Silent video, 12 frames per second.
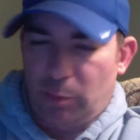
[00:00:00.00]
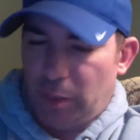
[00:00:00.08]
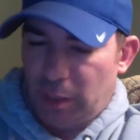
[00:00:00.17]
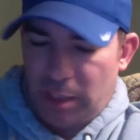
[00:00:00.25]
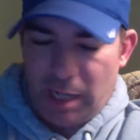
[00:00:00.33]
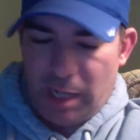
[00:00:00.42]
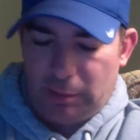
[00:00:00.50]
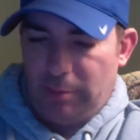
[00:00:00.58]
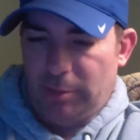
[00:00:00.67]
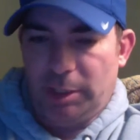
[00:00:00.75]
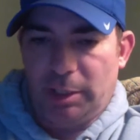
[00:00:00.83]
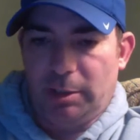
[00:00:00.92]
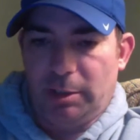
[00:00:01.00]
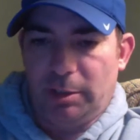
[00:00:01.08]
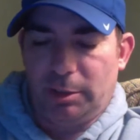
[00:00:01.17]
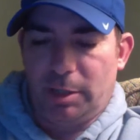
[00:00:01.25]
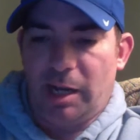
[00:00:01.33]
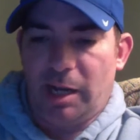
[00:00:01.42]
a title every
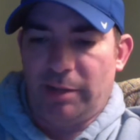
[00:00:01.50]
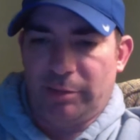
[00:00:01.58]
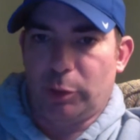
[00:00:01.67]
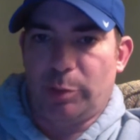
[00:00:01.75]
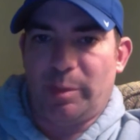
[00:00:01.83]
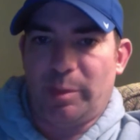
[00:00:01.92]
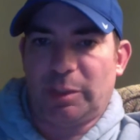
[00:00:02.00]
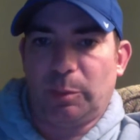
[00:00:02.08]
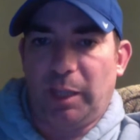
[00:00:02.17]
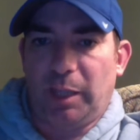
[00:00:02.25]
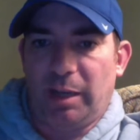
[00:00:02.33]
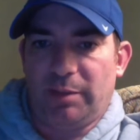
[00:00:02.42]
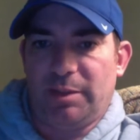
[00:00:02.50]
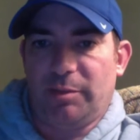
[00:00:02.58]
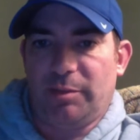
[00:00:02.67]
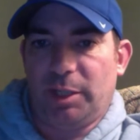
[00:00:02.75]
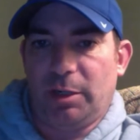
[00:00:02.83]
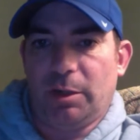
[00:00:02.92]
year. You're not even going to make the playoffs
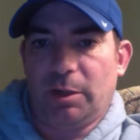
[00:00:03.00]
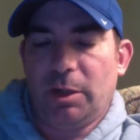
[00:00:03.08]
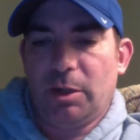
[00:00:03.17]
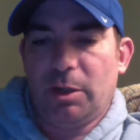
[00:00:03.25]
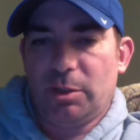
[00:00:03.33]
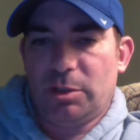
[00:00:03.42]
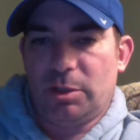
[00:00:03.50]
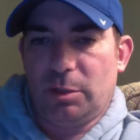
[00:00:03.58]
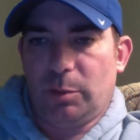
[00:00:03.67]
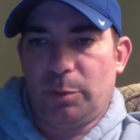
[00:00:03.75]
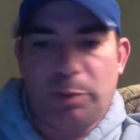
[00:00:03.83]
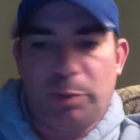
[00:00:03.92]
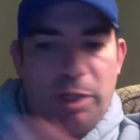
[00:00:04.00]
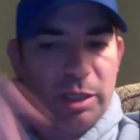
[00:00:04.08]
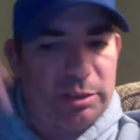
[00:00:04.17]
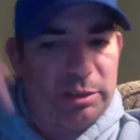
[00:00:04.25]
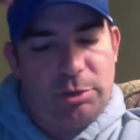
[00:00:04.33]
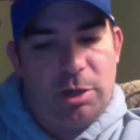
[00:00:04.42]
every year. So with
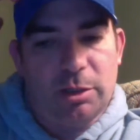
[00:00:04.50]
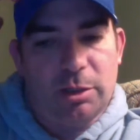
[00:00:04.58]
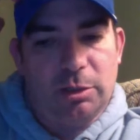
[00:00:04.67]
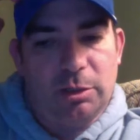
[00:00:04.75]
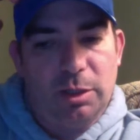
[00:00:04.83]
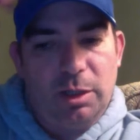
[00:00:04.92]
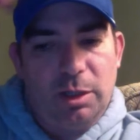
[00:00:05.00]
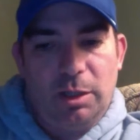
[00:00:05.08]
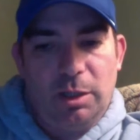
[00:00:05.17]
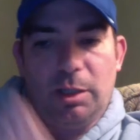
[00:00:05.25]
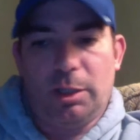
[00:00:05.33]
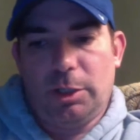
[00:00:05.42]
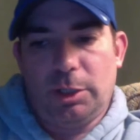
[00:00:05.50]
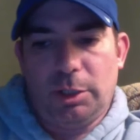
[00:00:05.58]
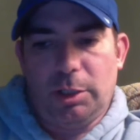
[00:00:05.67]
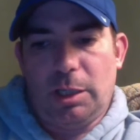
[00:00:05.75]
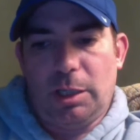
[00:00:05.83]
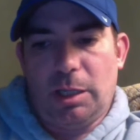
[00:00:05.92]
productive struggle,
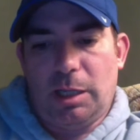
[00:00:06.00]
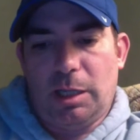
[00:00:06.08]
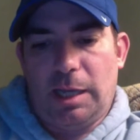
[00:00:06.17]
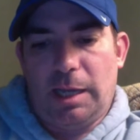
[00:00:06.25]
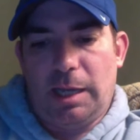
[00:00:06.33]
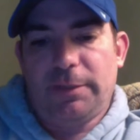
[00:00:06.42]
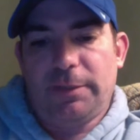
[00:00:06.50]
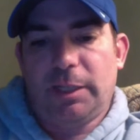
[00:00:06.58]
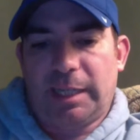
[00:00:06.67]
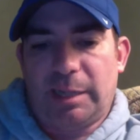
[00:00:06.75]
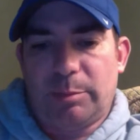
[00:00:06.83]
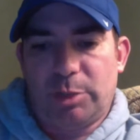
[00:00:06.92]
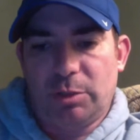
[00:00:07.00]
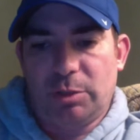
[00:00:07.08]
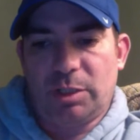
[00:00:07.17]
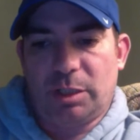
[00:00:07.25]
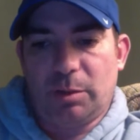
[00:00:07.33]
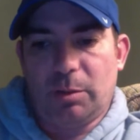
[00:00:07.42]
I feel like I'm
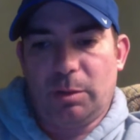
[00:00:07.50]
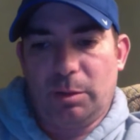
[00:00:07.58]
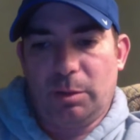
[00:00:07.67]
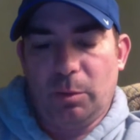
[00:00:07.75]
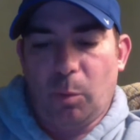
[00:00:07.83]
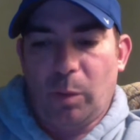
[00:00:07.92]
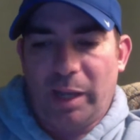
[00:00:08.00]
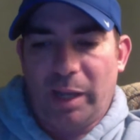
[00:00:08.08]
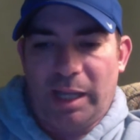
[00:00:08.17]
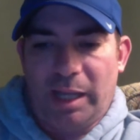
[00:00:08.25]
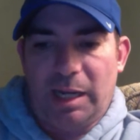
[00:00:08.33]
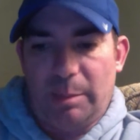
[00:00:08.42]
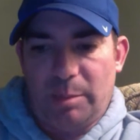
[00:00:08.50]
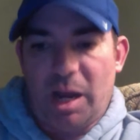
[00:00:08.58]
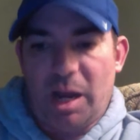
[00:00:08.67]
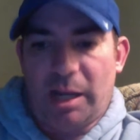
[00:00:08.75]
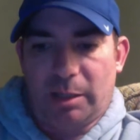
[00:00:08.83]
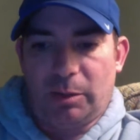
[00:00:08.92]
choosing when I'm
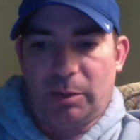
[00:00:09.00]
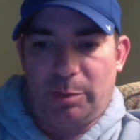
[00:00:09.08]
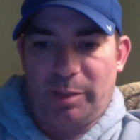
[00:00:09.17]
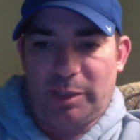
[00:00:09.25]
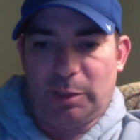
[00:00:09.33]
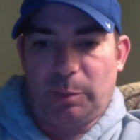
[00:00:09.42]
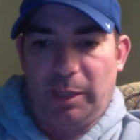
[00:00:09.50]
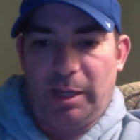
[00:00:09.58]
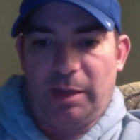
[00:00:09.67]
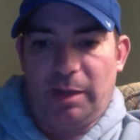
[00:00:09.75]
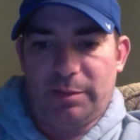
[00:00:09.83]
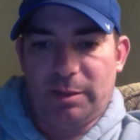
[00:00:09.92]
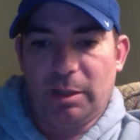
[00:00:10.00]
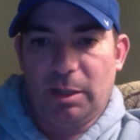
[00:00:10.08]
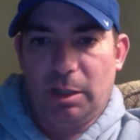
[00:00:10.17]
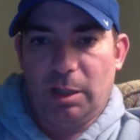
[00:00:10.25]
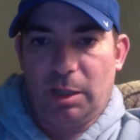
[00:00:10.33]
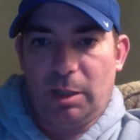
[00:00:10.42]
not going to make the playoffs.
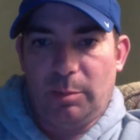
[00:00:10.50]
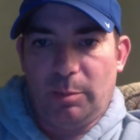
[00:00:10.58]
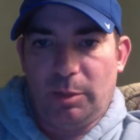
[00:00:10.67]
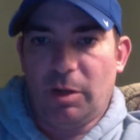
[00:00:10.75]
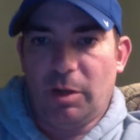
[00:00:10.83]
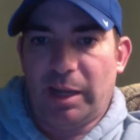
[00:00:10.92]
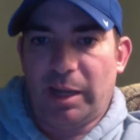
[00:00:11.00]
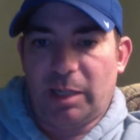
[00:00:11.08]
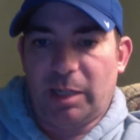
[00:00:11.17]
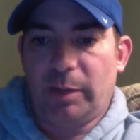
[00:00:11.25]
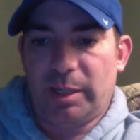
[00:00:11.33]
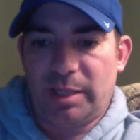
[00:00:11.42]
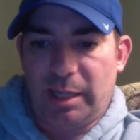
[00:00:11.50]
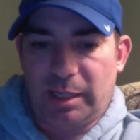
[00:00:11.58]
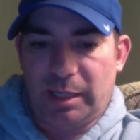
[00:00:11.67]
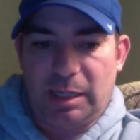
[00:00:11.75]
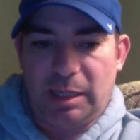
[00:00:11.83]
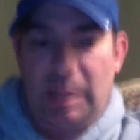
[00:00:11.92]
I go in
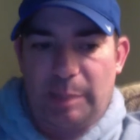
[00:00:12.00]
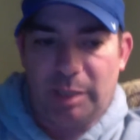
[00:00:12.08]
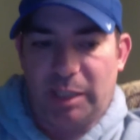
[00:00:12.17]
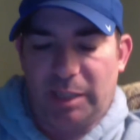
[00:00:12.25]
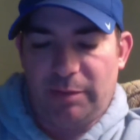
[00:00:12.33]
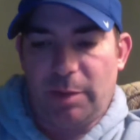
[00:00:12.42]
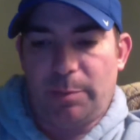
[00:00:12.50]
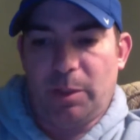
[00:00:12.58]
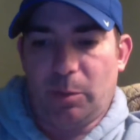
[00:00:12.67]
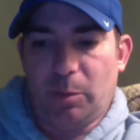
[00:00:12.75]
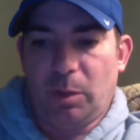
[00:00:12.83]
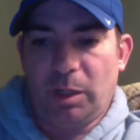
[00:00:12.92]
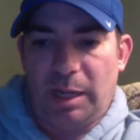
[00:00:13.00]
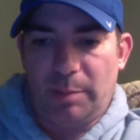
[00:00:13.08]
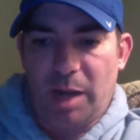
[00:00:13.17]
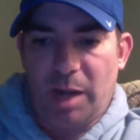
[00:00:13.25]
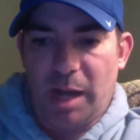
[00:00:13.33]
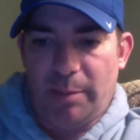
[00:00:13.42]
saying I'm going to give up year one.
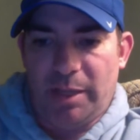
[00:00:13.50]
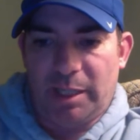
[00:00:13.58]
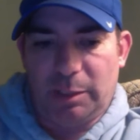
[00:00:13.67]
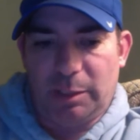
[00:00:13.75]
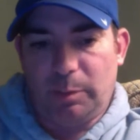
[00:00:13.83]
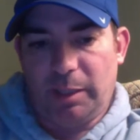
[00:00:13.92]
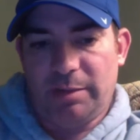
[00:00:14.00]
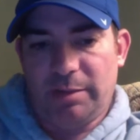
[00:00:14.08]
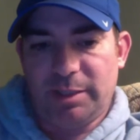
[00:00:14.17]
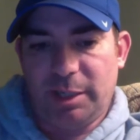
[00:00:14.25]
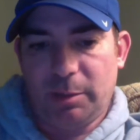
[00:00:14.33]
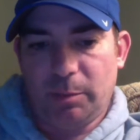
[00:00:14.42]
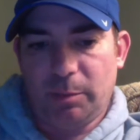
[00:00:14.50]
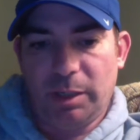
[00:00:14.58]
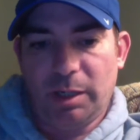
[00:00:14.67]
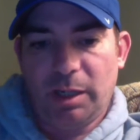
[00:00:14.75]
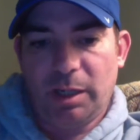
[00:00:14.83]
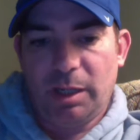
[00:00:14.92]
I'm not making the playoffs in year
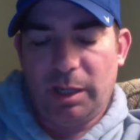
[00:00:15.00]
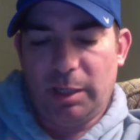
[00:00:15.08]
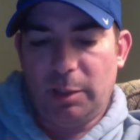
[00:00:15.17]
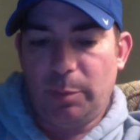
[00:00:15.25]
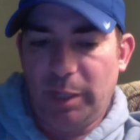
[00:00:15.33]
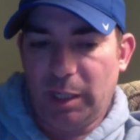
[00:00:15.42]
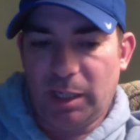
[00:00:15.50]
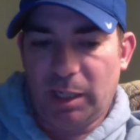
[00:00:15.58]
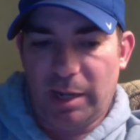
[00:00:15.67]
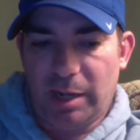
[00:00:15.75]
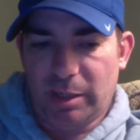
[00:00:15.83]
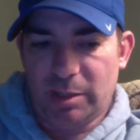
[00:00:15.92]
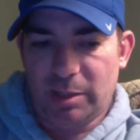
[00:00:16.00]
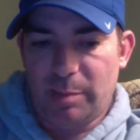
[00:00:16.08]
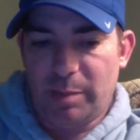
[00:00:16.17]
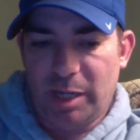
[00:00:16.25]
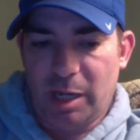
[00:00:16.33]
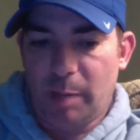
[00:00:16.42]
one. And depending on how it goes, I
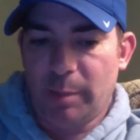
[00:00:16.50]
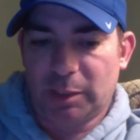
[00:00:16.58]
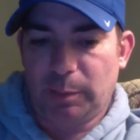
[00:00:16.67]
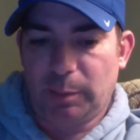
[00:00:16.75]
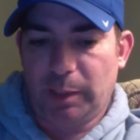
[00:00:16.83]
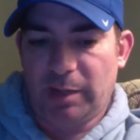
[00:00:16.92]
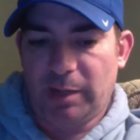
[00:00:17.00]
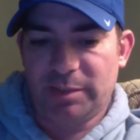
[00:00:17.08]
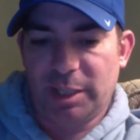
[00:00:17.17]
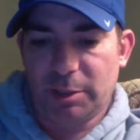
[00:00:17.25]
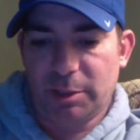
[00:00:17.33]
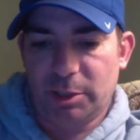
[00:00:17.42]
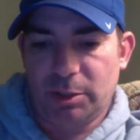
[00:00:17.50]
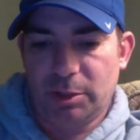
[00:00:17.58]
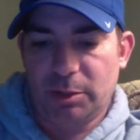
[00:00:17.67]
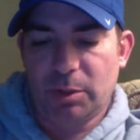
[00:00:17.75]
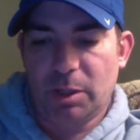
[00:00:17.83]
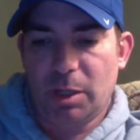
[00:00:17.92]
may not make the playoffs in year
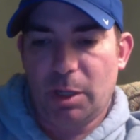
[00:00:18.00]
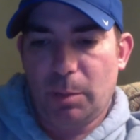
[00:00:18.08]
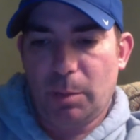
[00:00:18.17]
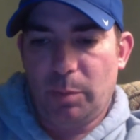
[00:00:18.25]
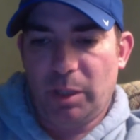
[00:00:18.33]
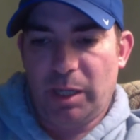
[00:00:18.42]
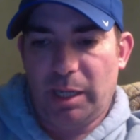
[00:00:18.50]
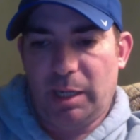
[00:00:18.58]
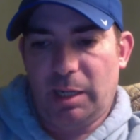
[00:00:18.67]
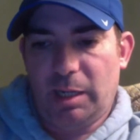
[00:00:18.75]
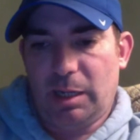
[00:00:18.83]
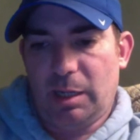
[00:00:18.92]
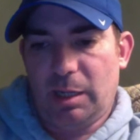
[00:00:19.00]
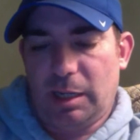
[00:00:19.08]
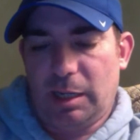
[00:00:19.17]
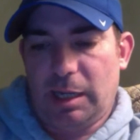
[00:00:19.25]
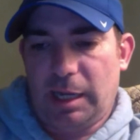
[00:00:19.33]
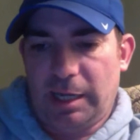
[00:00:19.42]
two. But
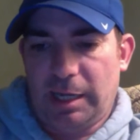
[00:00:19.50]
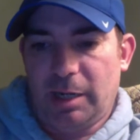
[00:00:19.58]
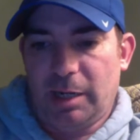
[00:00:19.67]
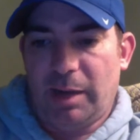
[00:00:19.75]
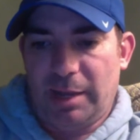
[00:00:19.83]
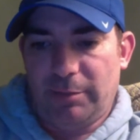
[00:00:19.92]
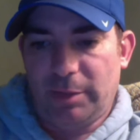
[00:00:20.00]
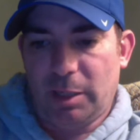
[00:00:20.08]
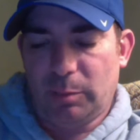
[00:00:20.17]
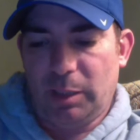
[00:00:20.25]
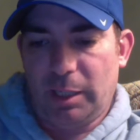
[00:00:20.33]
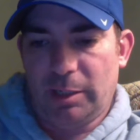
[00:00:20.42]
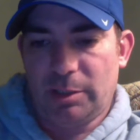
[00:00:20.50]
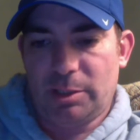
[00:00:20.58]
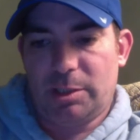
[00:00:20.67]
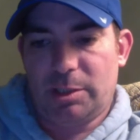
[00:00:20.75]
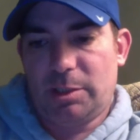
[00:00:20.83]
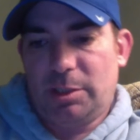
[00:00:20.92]
I know I have young
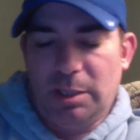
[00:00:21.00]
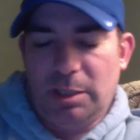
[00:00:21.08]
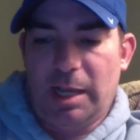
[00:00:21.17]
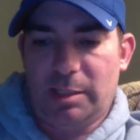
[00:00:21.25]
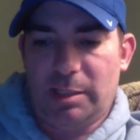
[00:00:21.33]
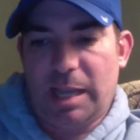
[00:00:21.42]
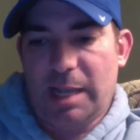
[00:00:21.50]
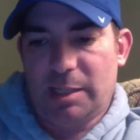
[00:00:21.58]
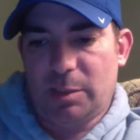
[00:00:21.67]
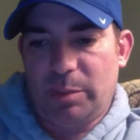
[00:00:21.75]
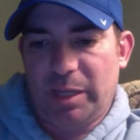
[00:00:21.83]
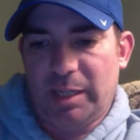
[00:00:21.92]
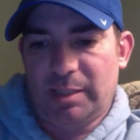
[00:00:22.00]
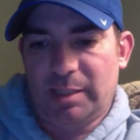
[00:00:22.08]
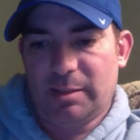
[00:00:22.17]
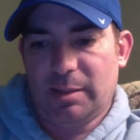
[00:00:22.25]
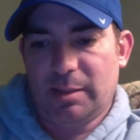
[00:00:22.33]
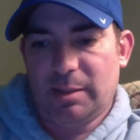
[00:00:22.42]
players as a
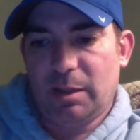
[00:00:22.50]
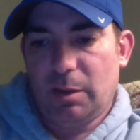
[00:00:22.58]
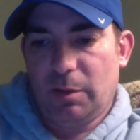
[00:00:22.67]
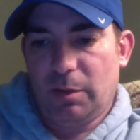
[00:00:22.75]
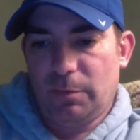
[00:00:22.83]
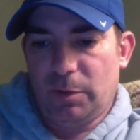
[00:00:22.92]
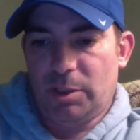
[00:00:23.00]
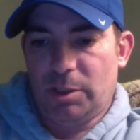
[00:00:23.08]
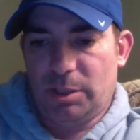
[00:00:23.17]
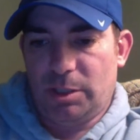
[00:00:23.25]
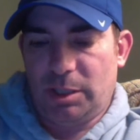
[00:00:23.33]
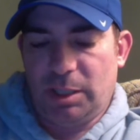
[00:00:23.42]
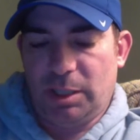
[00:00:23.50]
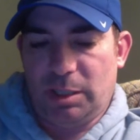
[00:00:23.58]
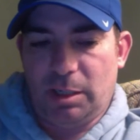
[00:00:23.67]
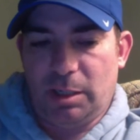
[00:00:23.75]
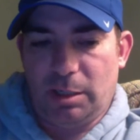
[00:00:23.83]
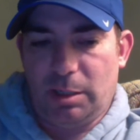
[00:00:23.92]
base versus the
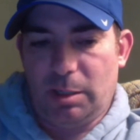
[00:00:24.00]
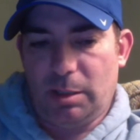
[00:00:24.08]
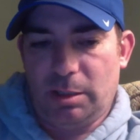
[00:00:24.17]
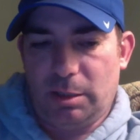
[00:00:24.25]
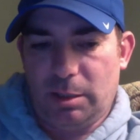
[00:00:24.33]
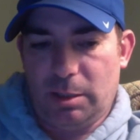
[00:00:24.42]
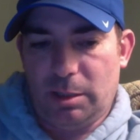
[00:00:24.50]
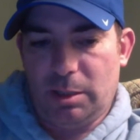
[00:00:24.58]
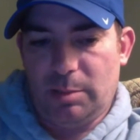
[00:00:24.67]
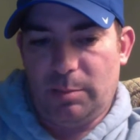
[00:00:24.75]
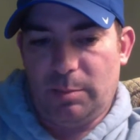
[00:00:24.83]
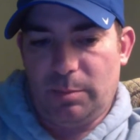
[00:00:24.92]
the